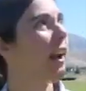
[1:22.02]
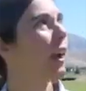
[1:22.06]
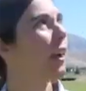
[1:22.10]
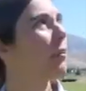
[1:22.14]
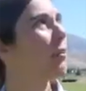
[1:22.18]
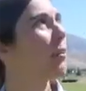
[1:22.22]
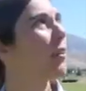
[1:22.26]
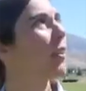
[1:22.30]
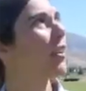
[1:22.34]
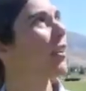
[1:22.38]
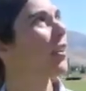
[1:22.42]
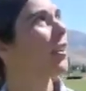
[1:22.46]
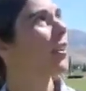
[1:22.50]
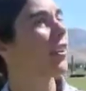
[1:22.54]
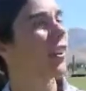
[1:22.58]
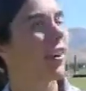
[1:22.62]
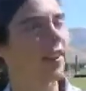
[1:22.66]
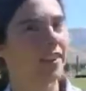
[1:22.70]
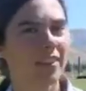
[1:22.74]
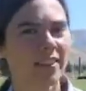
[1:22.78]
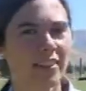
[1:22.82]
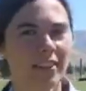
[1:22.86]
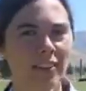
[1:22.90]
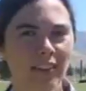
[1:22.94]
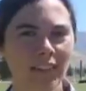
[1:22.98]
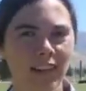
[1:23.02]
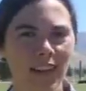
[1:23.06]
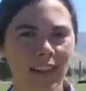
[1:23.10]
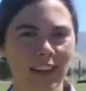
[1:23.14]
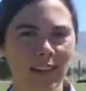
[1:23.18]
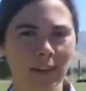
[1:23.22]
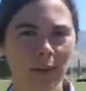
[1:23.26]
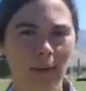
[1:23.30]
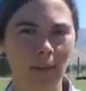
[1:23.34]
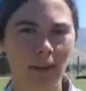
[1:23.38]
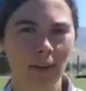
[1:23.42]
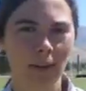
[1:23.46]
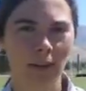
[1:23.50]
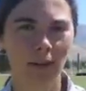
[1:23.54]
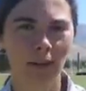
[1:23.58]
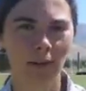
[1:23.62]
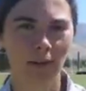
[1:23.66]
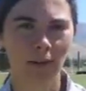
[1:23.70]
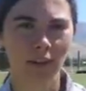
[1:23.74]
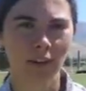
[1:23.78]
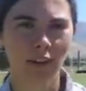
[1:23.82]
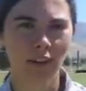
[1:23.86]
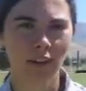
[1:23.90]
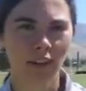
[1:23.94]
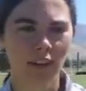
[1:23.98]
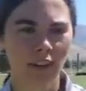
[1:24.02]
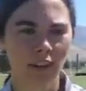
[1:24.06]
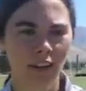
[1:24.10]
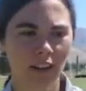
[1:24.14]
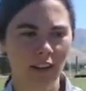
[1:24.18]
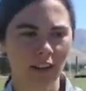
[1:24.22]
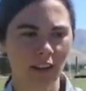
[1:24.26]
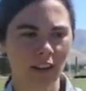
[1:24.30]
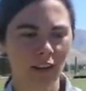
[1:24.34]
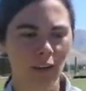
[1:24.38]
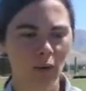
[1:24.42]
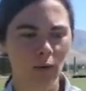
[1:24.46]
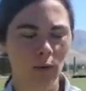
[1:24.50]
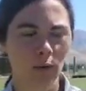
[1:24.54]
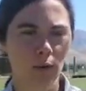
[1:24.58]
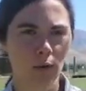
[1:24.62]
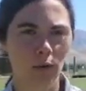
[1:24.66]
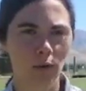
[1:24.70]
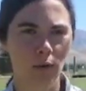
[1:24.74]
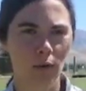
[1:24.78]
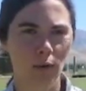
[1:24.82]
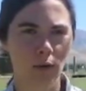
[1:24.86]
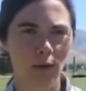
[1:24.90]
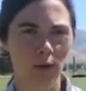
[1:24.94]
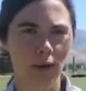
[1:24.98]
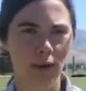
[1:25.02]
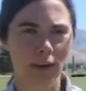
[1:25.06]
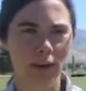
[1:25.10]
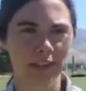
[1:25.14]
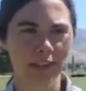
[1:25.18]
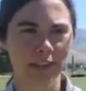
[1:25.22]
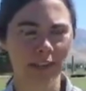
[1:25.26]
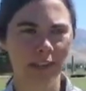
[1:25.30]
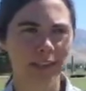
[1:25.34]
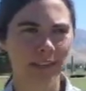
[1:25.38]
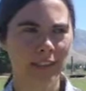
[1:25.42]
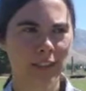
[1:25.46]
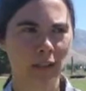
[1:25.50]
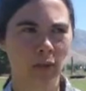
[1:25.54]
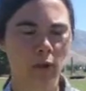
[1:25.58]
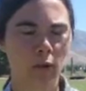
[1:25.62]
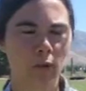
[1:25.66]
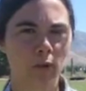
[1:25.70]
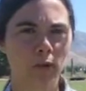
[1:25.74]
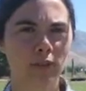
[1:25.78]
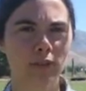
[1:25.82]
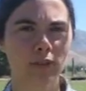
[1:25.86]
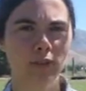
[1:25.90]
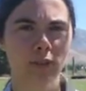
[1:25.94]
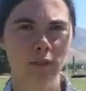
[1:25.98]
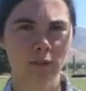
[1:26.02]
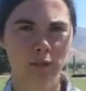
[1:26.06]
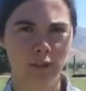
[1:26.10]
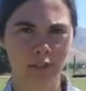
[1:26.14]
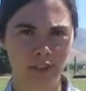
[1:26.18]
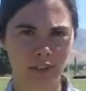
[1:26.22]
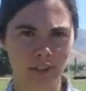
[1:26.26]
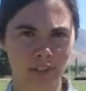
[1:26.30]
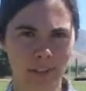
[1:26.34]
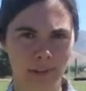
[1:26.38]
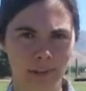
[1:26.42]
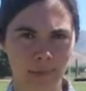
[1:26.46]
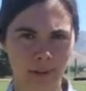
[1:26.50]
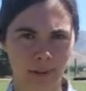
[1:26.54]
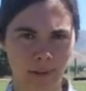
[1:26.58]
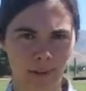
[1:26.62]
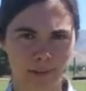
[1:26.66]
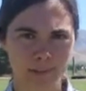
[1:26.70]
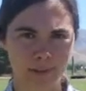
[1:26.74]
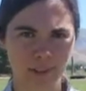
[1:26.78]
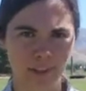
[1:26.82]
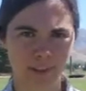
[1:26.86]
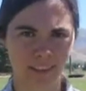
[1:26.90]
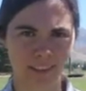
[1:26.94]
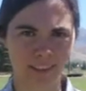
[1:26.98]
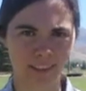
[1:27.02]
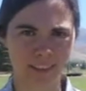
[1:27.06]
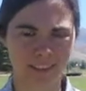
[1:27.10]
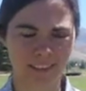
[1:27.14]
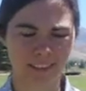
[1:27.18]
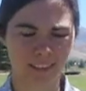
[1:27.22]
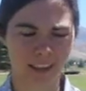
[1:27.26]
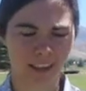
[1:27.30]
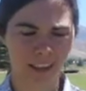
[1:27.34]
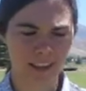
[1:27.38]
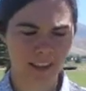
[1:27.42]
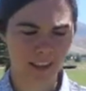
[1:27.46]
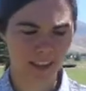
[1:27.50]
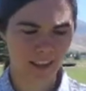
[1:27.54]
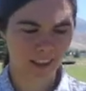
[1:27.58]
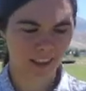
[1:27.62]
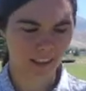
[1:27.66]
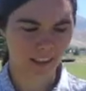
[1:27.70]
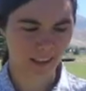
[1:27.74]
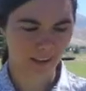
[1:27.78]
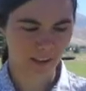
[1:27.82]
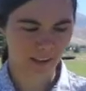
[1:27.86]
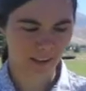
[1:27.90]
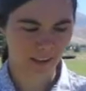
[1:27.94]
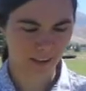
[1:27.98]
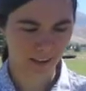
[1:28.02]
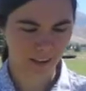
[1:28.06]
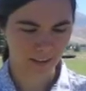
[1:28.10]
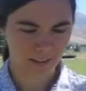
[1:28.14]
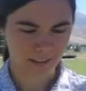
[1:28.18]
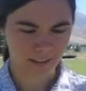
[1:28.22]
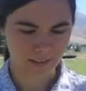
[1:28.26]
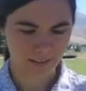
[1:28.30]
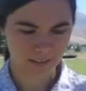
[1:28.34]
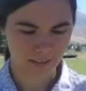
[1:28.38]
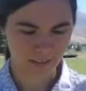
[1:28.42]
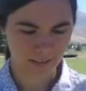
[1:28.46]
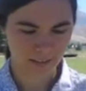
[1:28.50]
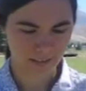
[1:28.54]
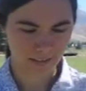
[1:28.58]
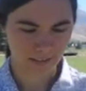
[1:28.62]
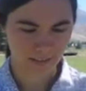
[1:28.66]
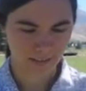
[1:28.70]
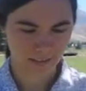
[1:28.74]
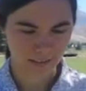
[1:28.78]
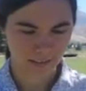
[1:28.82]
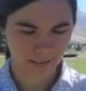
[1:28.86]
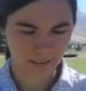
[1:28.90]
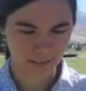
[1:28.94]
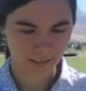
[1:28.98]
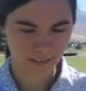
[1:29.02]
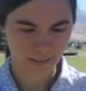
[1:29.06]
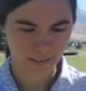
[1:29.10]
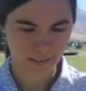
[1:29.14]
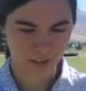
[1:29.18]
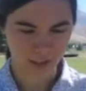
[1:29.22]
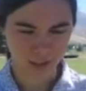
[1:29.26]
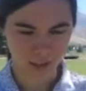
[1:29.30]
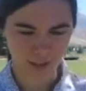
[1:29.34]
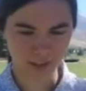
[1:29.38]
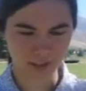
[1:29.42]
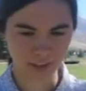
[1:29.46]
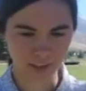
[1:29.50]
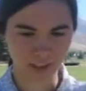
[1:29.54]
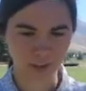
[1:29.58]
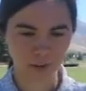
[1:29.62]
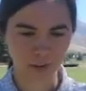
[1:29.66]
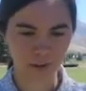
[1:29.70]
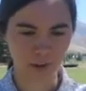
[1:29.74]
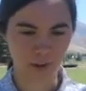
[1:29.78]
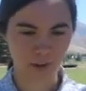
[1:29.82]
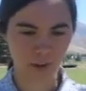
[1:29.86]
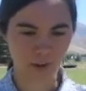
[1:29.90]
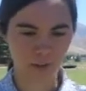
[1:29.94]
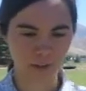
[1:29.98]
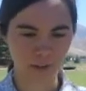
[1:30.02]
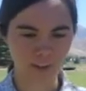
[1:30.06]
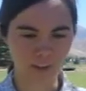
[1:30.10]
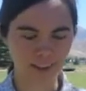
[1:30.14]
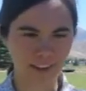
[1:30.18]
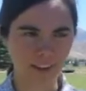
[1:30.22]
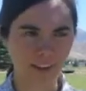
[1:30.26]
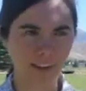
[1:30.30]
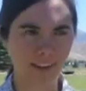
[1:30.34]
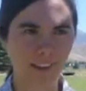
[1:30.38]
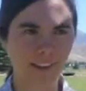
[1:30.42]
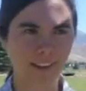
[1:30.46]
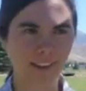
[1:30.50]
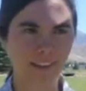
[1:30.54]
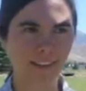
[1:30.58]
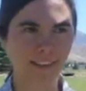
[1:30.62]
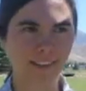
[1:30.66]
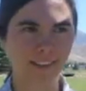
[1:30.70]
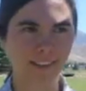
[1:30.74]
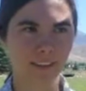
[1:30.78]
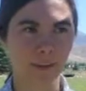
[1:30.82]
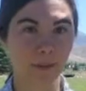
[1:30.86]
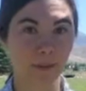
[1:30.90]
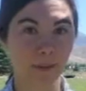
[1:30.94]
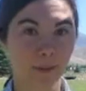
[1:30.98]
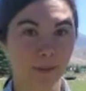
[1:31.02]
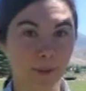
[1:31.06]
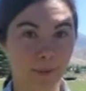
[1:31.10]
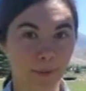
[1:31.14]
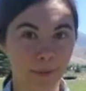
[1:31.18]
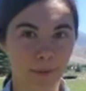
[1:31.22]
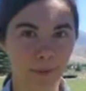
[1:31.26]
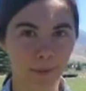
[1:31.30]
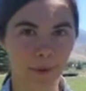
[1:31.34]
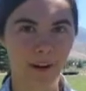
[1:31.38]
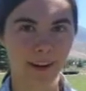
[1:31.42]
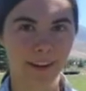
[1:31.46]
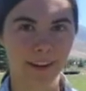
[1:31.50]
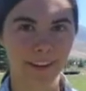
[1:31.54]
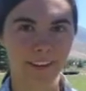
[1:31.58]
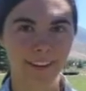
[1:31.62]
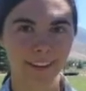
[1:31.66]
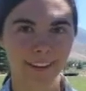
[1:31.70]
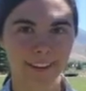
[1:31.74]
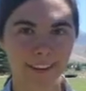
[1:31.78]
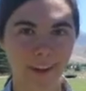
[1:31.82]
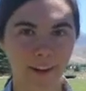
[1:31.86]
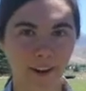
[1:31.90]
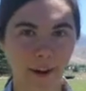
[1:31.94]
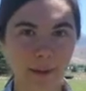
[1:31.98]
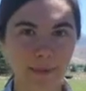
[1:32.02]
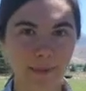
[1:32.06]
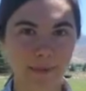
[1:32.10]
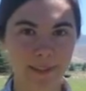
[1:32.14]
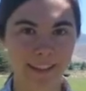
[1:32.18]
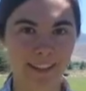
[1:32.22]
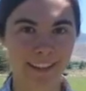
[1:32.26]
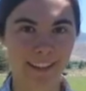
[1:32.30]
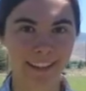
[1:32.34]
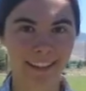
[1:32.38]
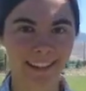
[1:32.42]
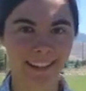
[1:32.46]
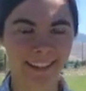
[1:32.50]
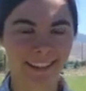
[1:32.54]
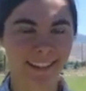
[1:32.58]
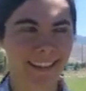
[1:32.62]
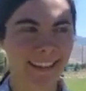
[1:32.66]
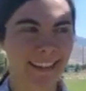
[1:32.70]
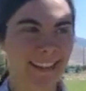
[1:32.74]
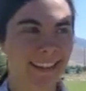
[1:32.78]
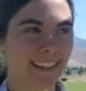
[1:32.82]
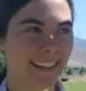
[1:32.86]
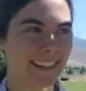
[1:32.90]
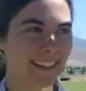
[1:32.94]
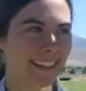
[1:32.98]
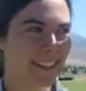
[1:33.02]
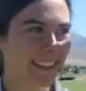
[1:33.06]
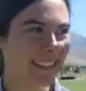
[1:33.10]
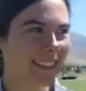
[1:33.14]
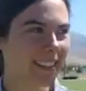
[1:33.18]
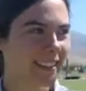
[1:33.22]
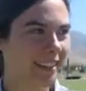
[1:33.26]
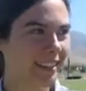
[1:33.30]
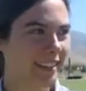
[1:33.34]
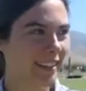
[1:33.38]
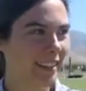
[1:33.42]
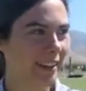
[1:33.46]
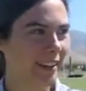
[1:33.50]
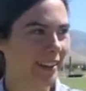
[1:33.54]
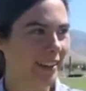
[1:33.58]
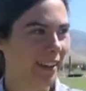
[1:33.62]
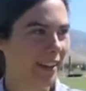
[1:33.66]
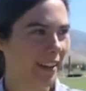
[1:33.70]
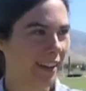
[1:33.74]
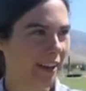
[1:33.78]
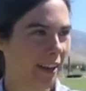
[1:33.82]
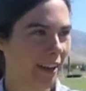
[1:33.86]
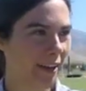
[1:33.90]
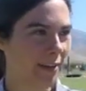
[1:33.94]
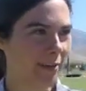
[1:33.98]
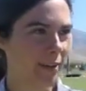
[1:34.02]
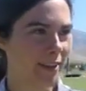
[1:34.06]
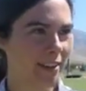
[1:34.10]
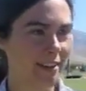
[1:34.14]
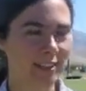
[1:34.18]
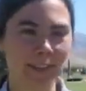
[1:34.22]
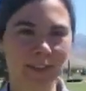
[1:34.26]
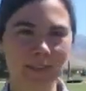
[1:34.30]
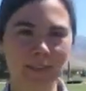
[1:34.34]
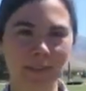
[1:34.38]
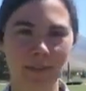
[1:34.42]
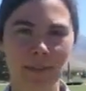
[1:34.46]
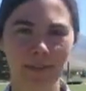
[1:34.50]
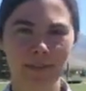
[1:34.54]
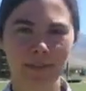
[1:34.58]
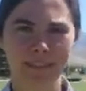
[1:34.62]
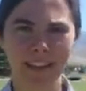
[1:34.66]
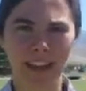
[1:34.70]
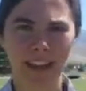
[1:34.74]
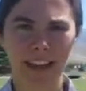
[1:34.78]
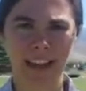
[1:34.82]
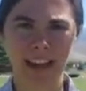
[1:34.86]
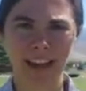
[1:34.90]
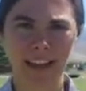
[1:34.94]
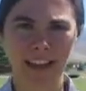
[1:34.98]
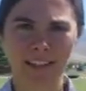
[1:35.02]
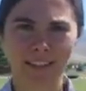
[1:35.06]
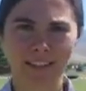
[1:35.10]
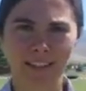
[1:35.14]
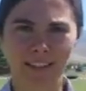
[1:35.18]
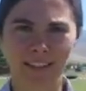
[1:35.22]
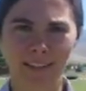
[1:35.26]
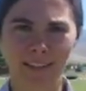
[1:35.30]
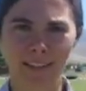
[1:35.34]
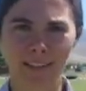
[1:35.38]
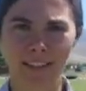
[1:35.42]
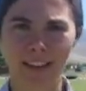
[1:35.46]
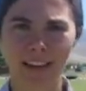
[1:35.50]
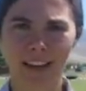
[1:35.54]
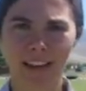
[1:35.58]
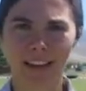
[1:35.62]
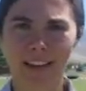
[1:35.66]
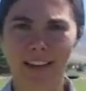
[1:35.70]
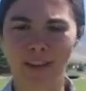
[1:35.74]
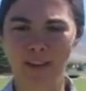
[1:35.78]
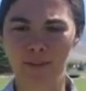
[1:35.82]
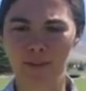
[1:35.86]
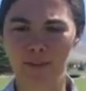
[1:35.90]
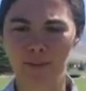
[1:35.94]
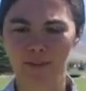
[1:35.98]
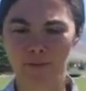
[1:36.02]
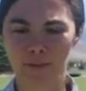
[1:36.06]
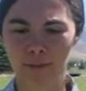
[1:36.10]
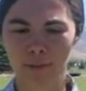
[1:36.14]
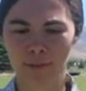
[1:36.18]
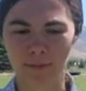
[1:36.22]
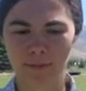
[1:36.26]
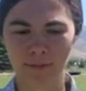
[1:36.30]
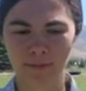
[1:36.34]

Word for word: I wanted to talk to you guys about uh, horse ownership options. And just so you know, there's not only one option. So I kind of want to go over that so you could kind of